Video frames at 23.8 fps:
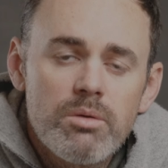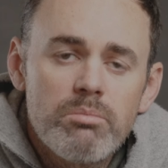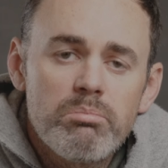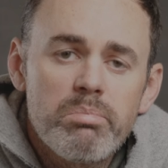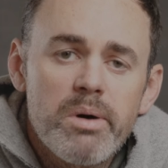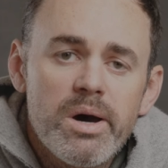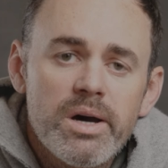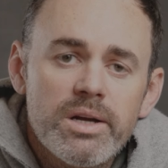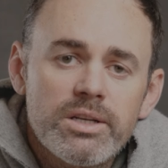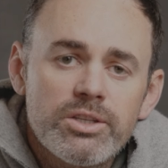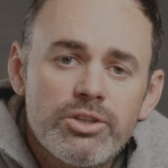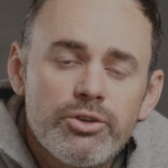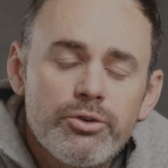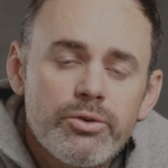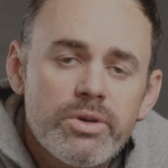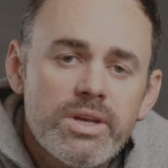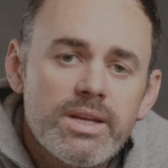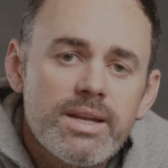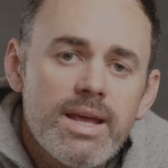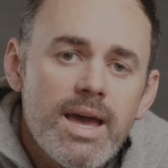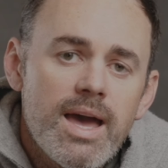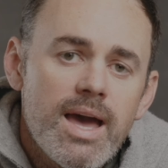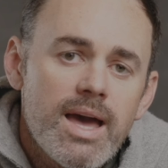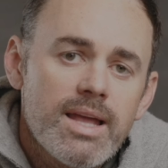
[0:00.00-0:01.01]
but you
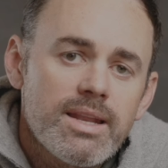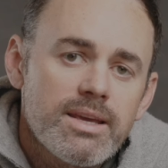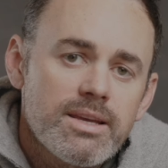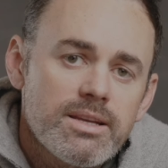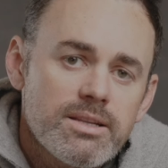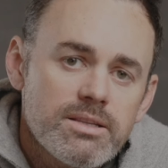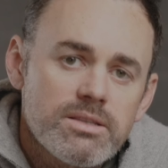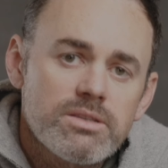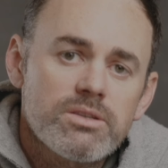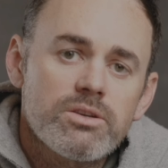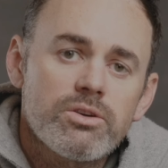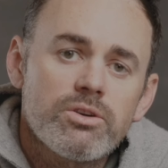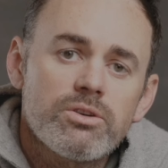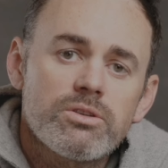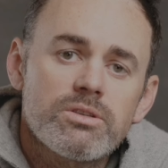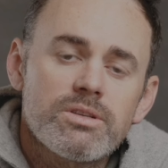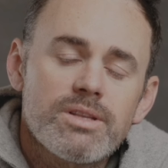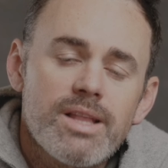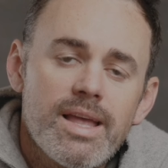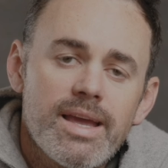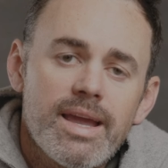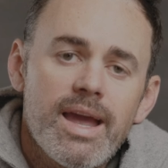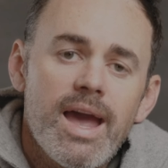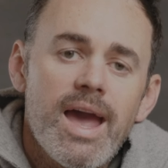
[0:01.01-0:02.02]
can add
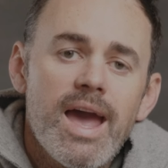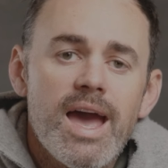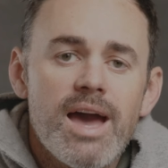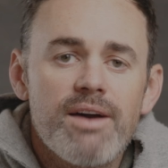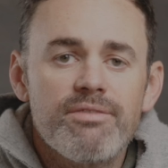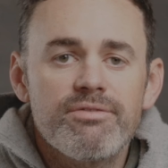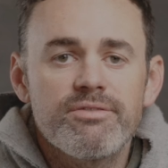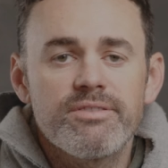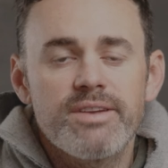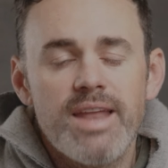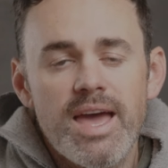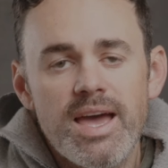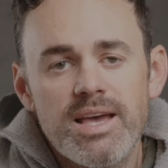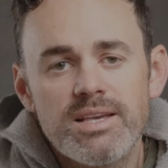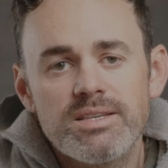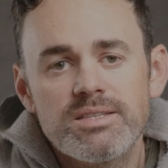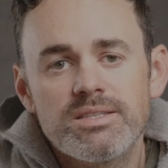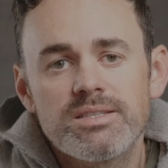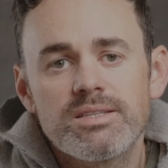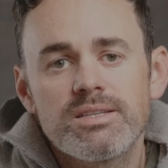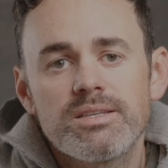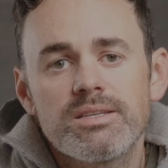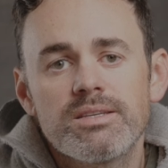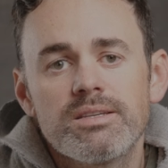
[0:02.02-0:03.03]
inserts like a half
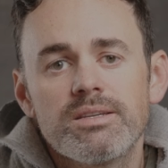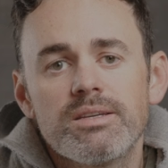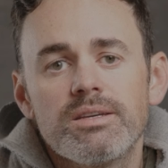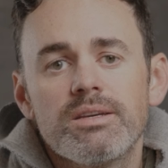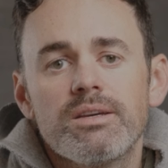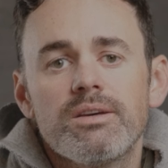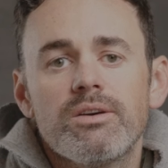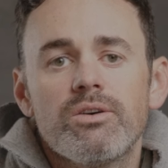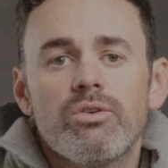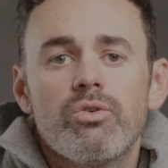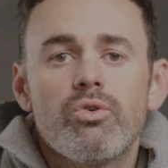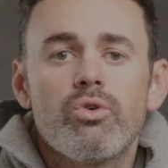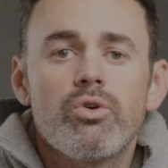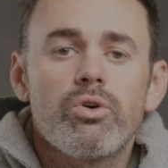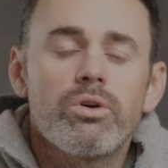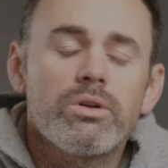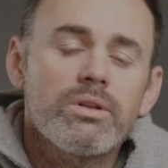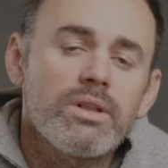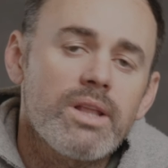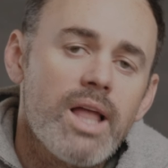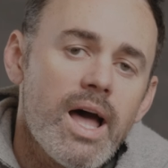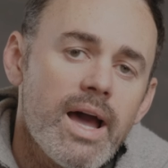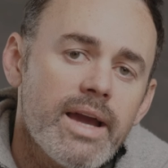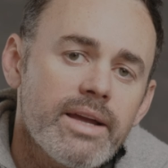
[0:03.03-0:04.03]
nest
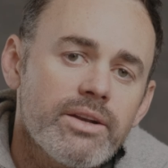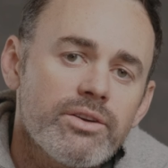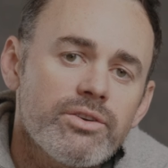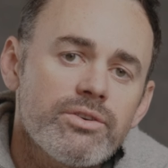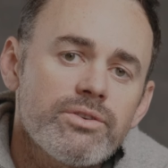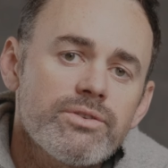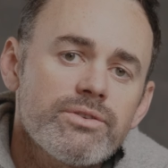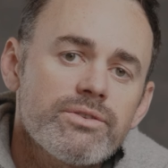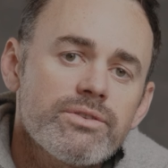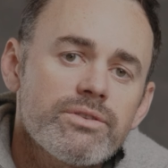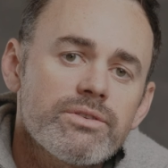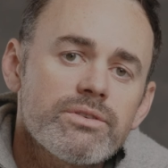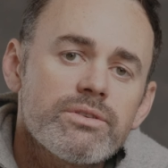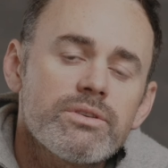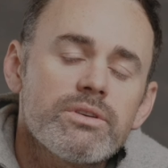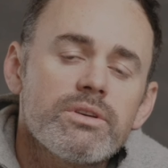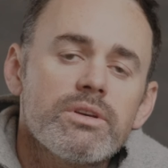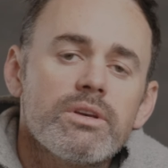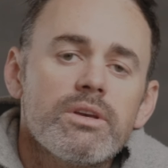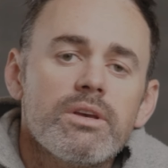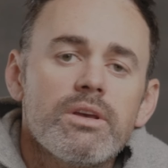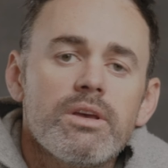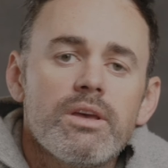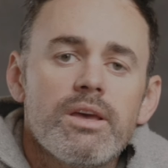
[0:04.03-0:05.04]
or liners.
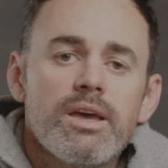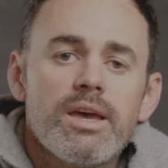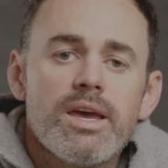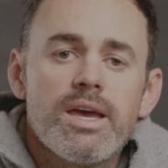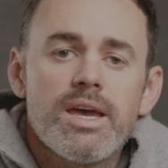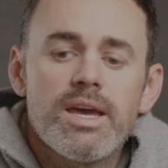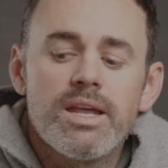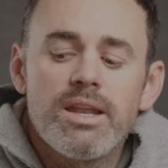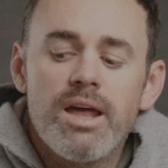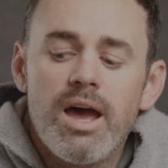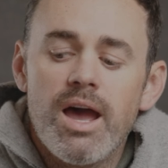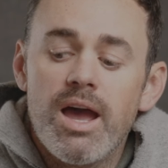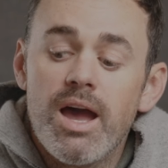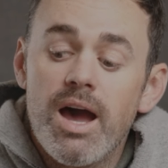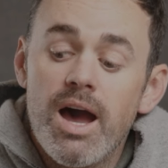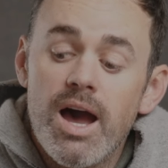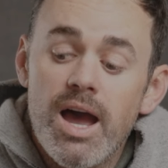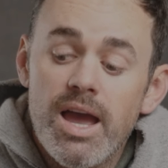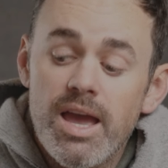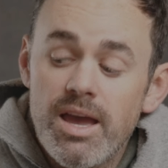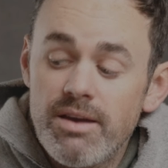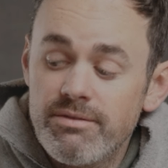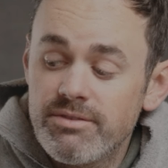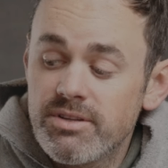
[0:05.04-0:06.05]
And
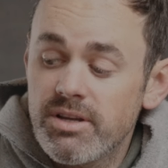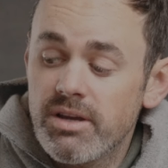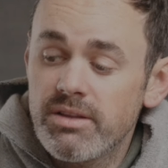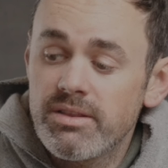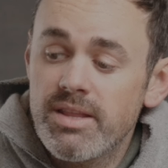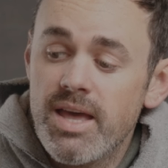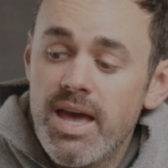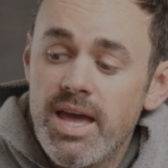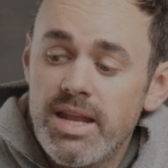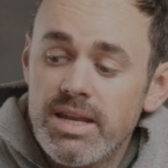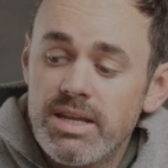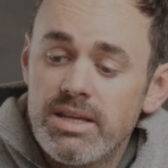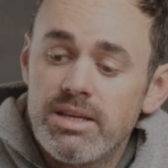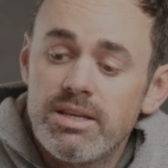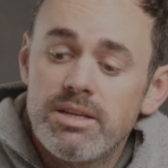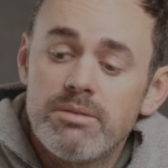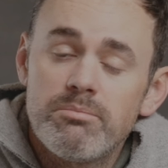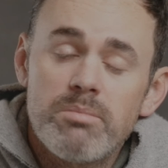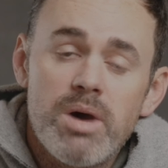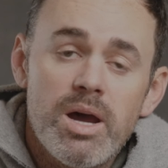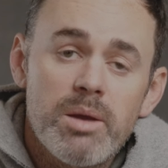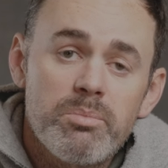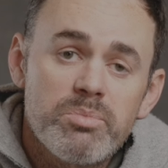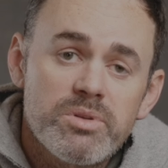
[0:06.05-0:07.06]
I have done that
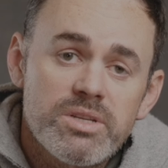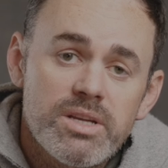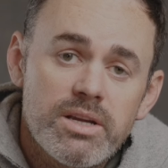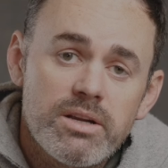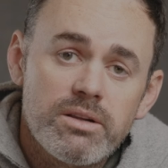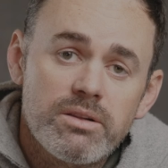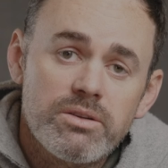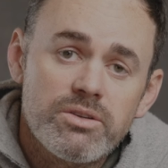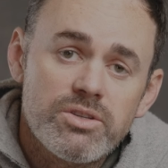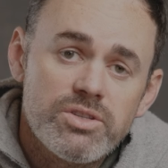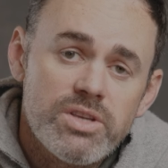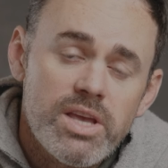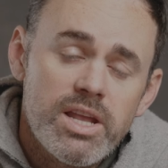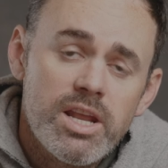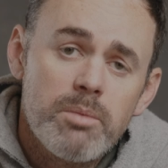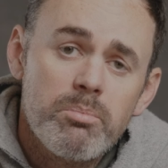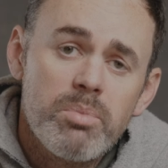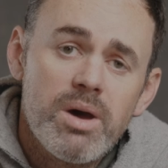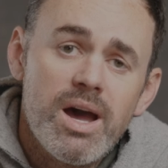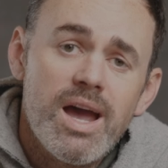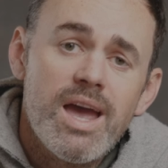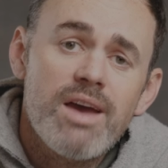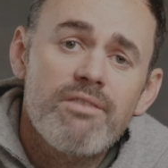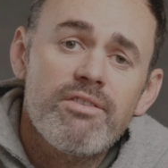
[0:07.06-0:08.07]
in my particular
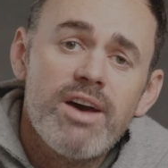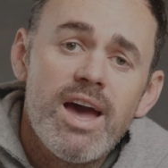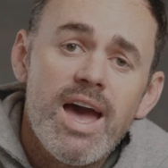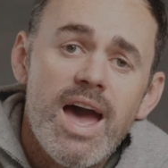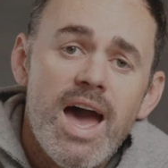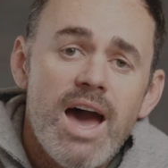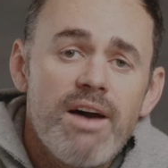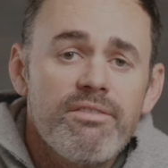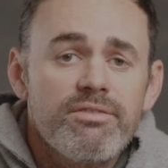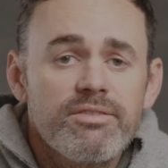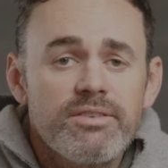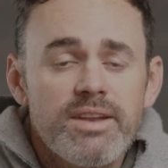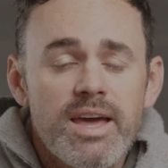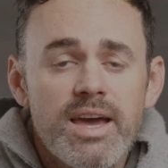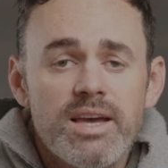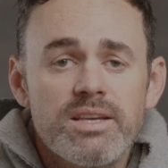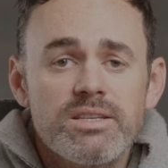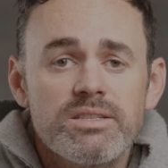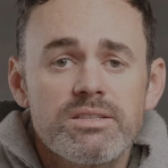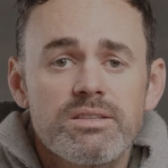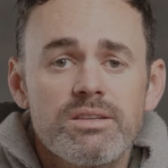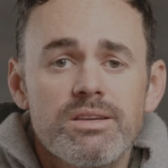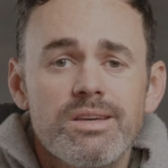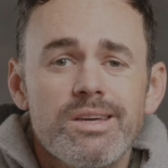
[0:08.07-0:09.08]
setup. I have a half
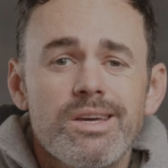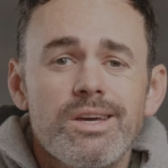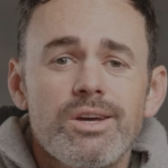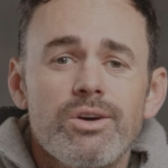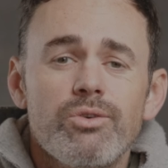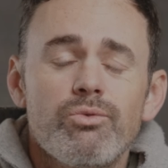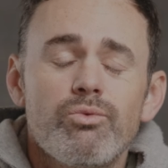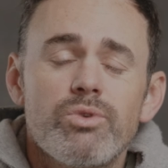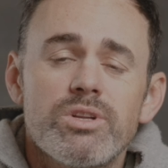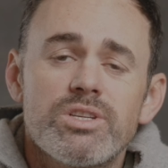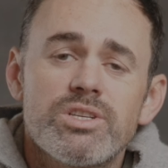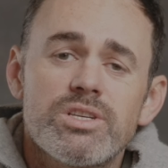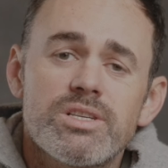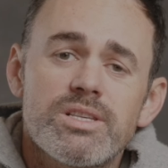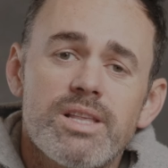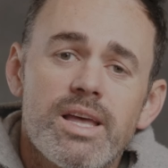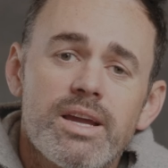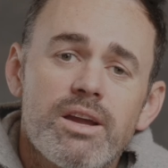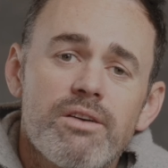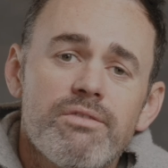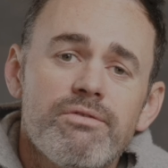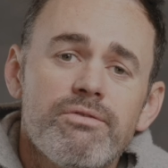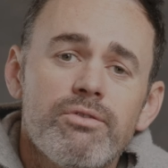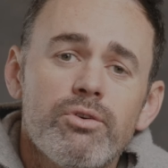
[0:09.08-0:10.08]
nest, which is
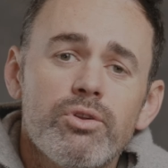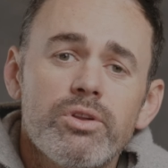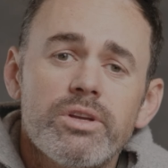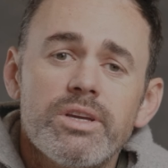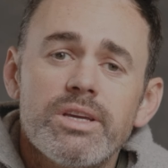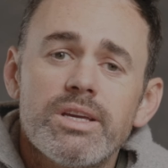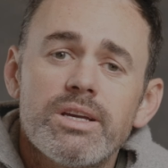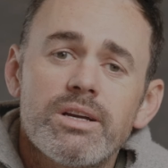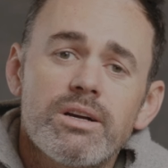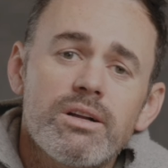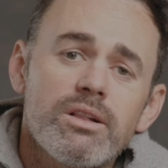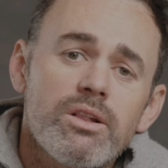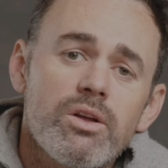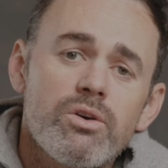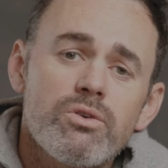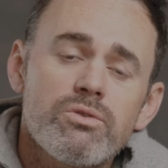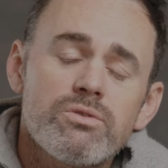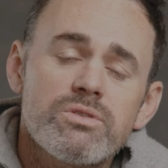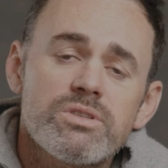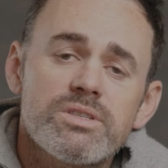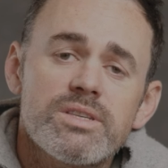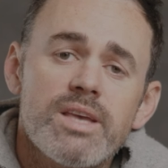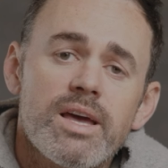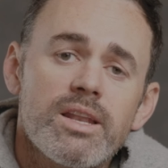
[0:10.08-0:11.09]
like a fully
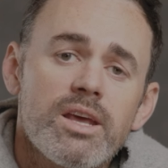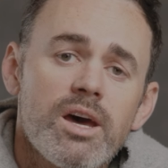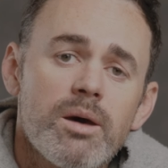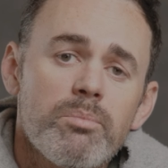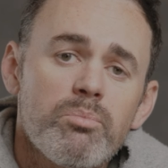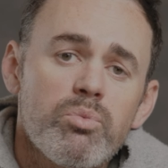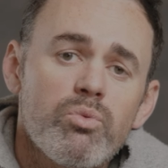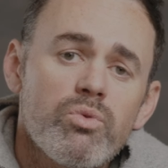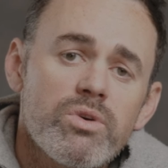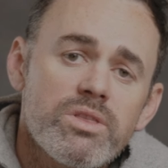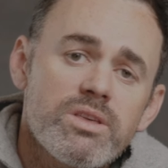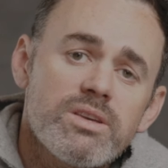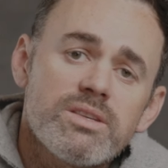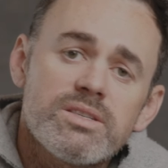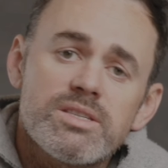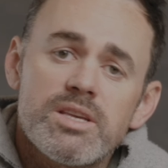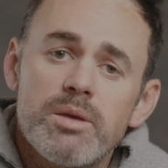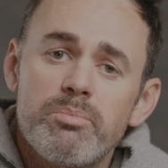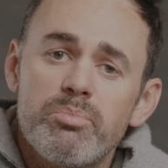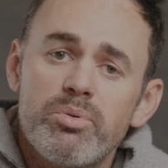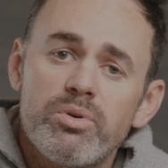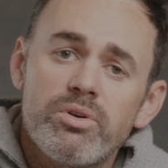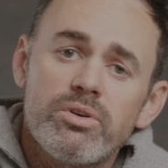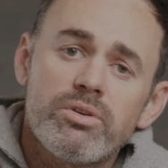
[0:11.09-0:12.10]
enclosed setup with a
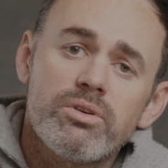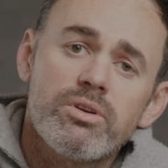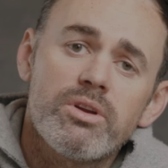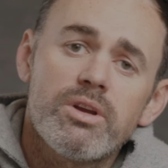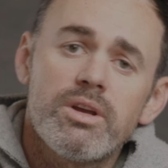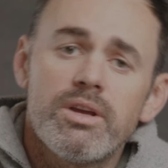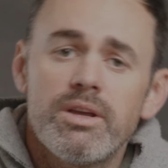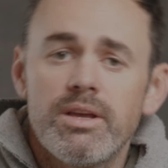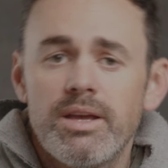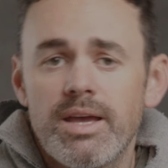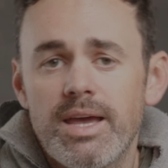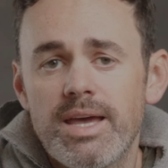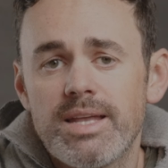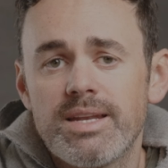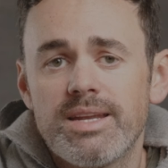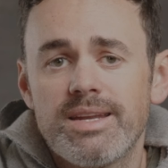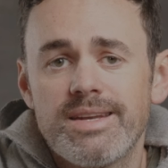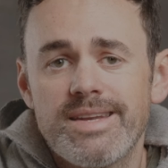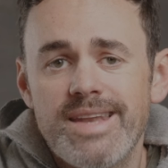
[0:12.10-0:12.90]
zipper and a